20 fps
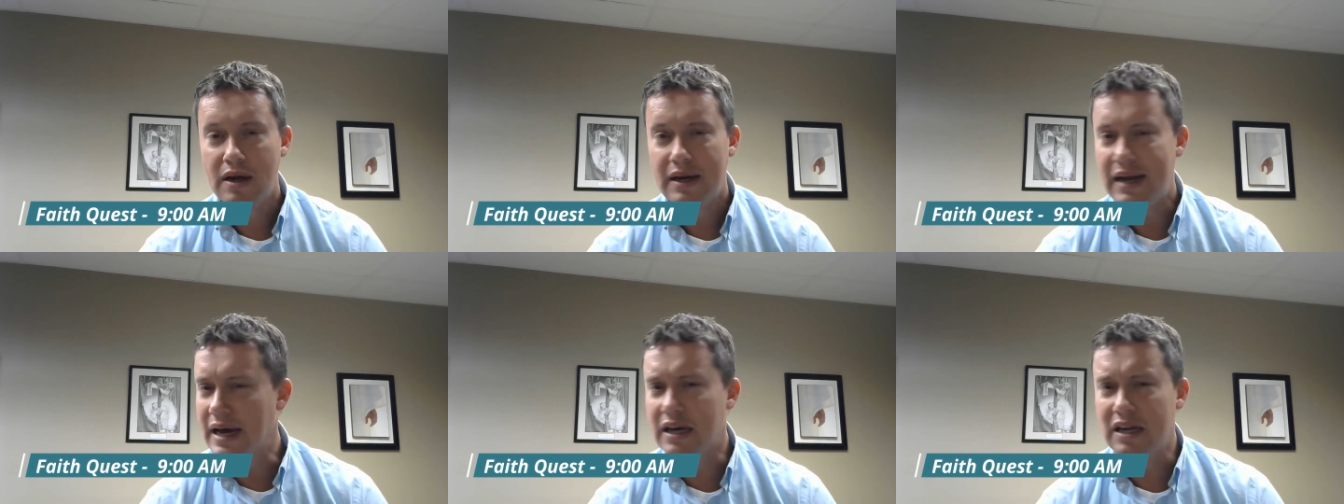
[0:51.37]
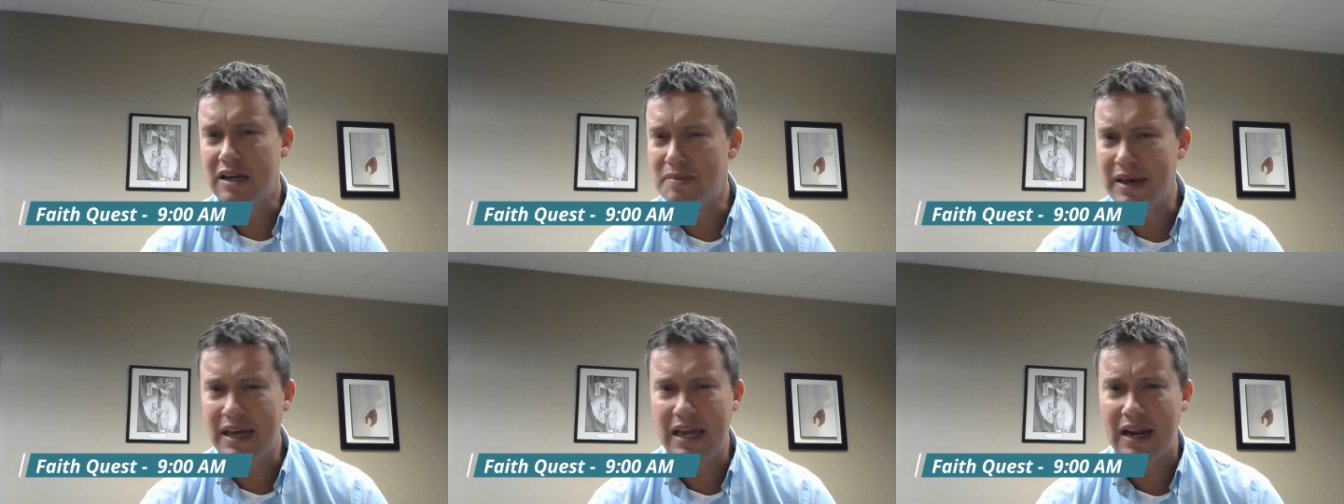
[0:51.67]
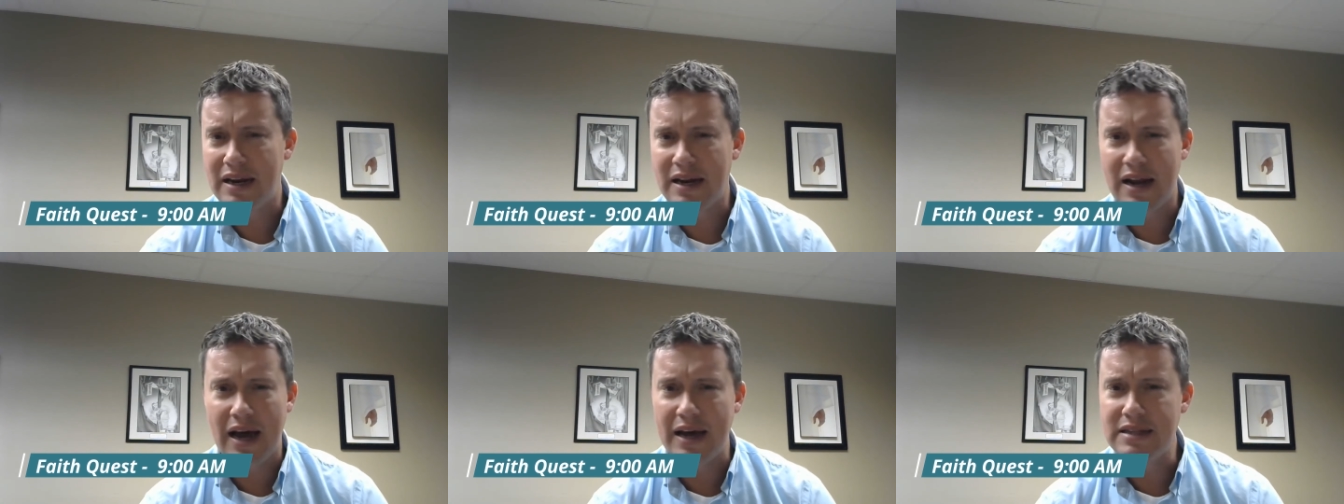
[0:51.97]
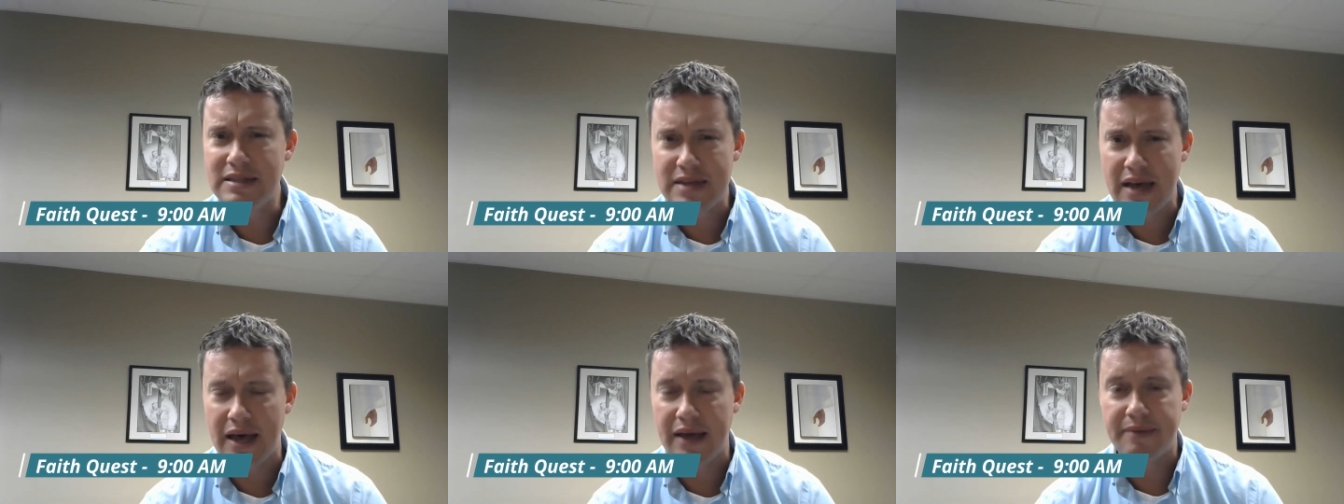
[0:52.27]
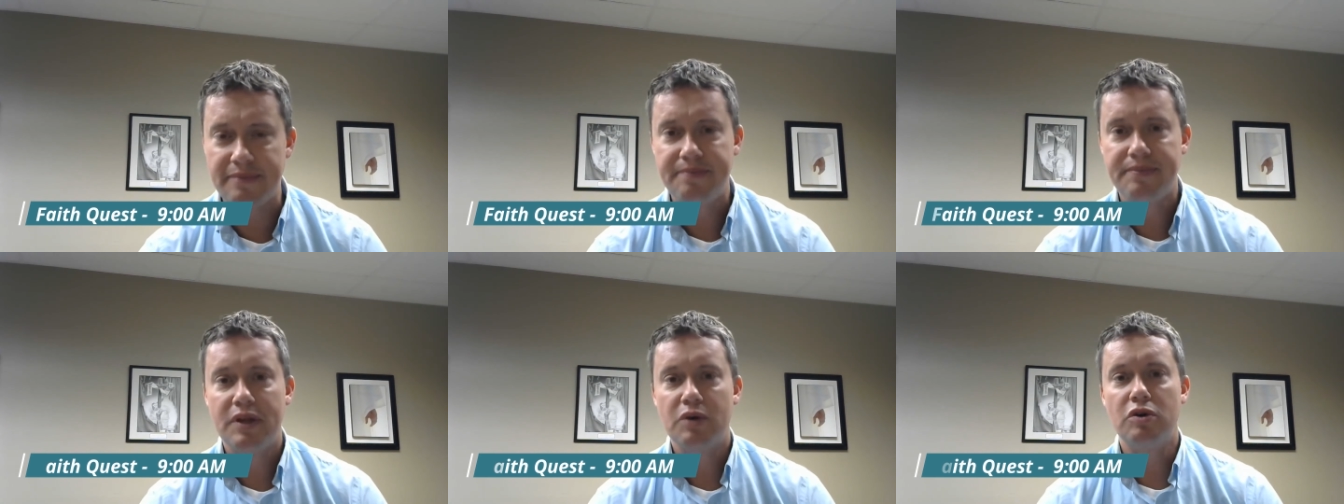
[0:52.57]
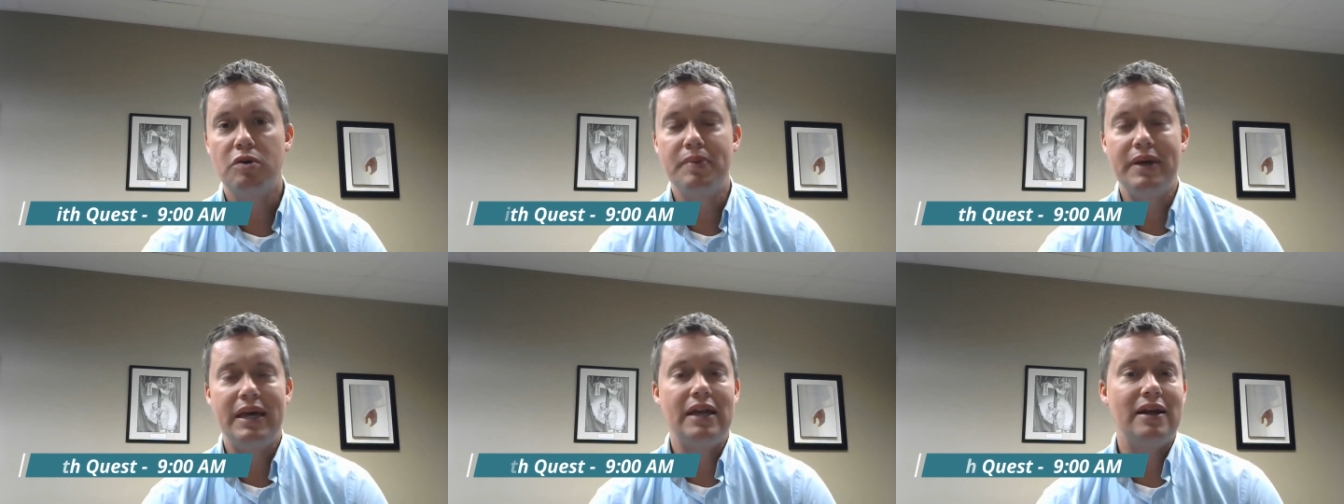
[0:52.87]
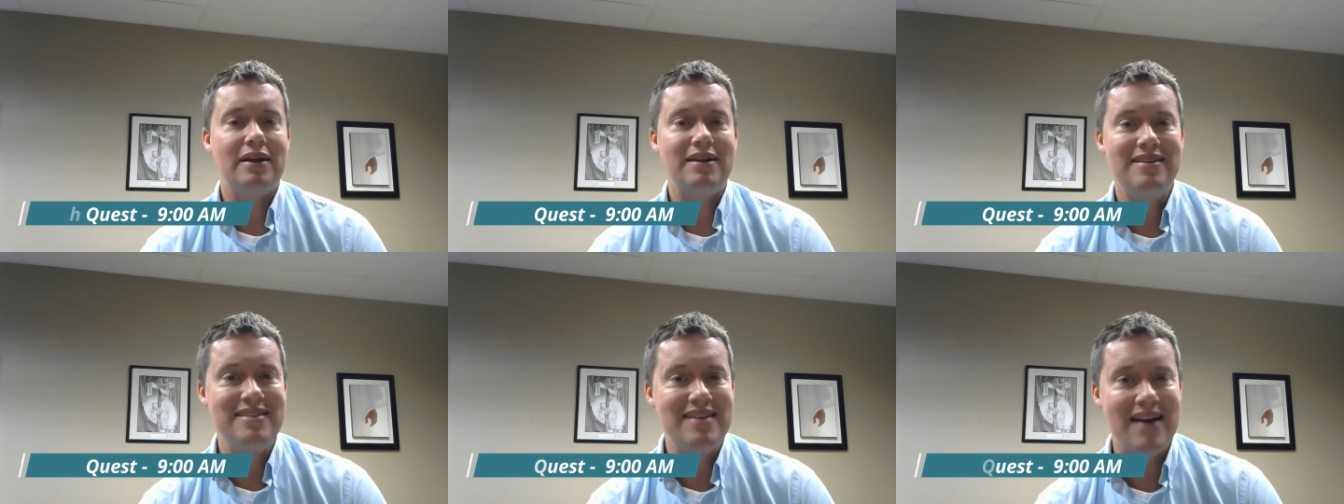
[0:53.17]
Not going to begin at 9.10. We'll begin
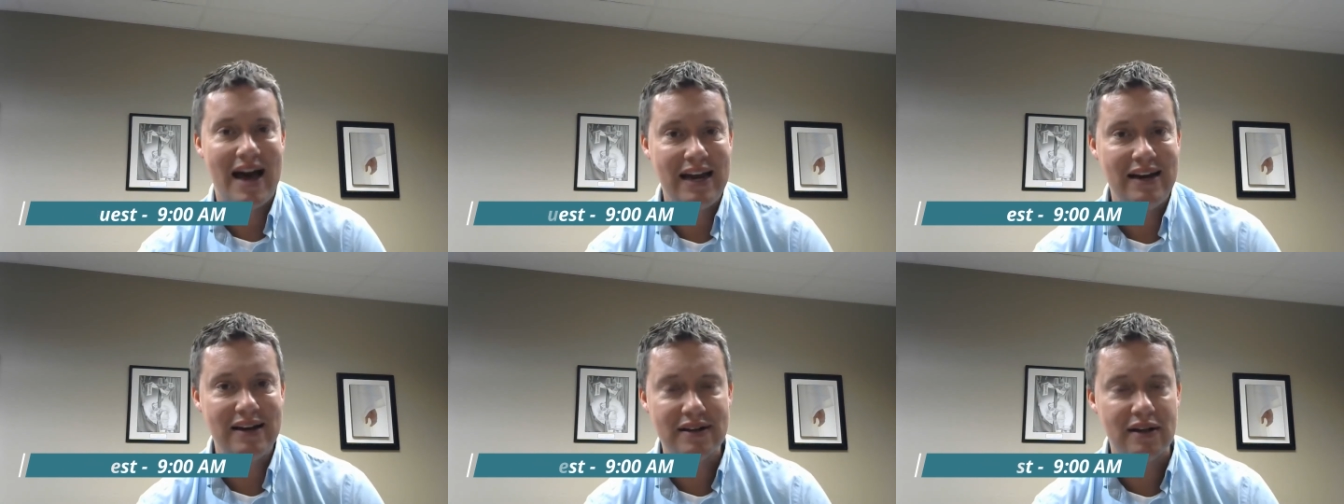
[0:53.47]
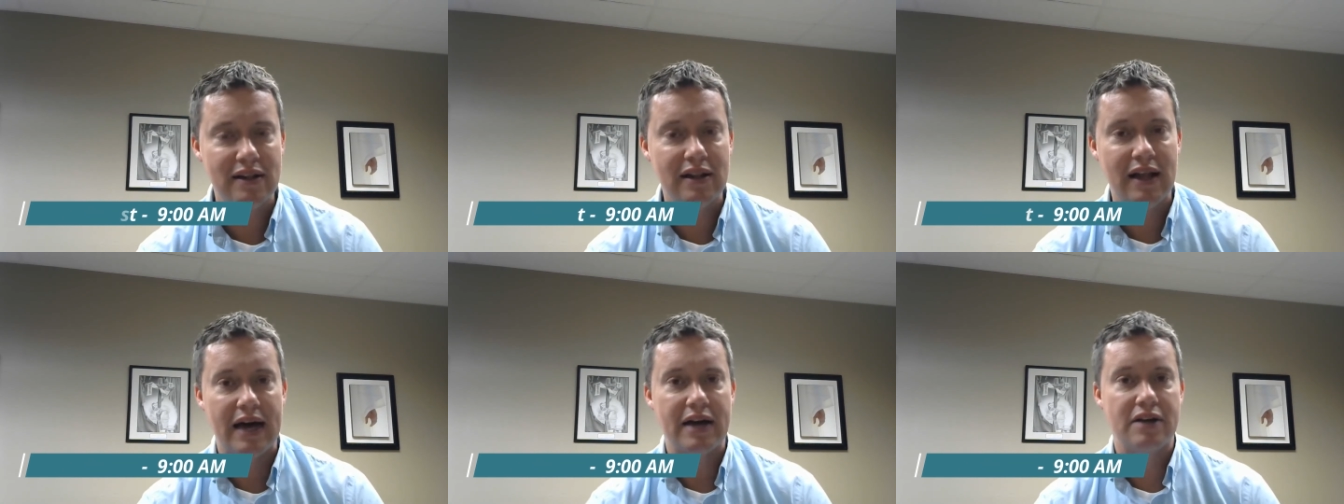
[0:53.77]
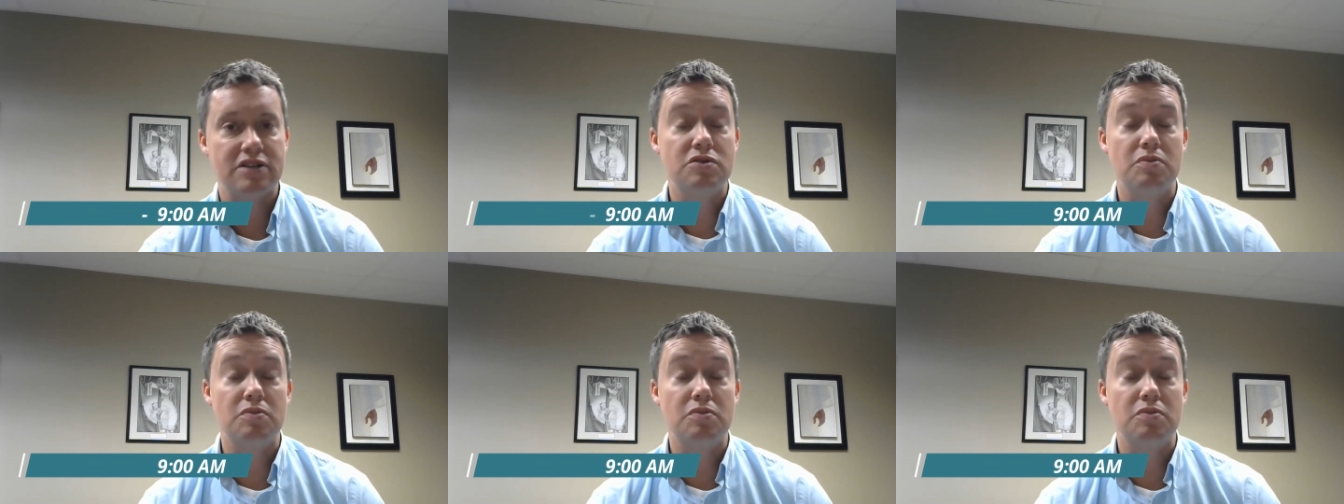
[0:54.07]
at 9 o'clock.